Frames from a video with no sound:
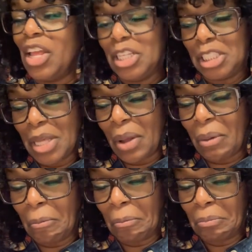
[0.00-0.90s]

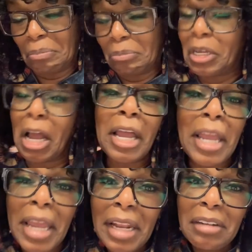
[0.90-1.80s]
So go
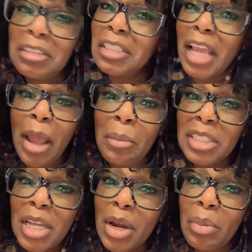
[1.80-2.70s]
ahead, say I'm a
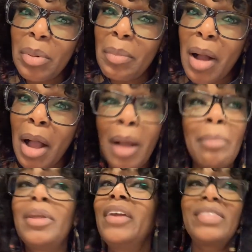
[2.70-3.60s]
terrible
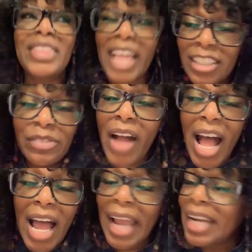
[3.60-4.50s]
mom. That's
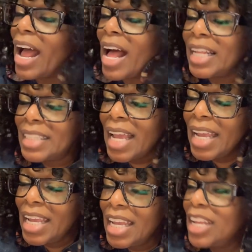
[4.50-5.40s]
fine, I'll
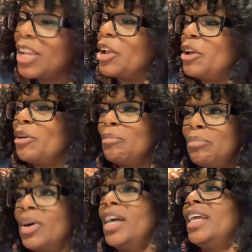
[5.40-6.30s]
take it.
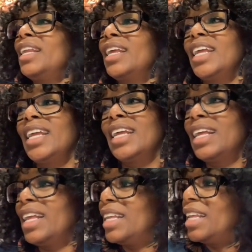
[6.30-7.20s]
But
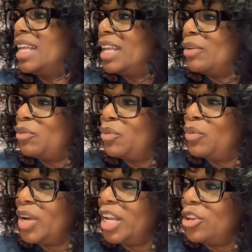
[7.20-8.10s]

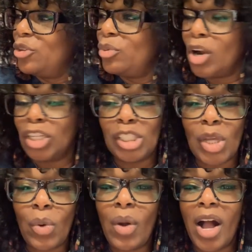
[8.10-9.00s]
when you are
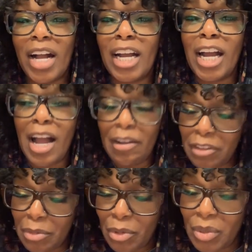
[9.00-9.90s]
so
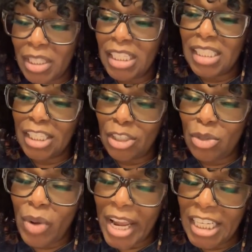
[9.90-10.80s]
uncomfortable with the
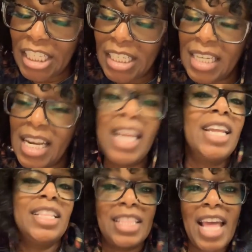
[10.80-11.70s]
situation,
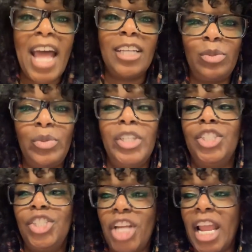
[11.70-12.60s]
that's
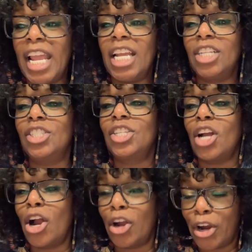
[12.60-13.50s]
when change
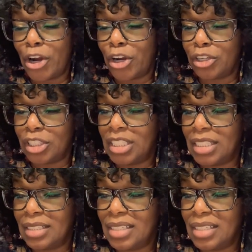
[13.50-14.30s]
occurs.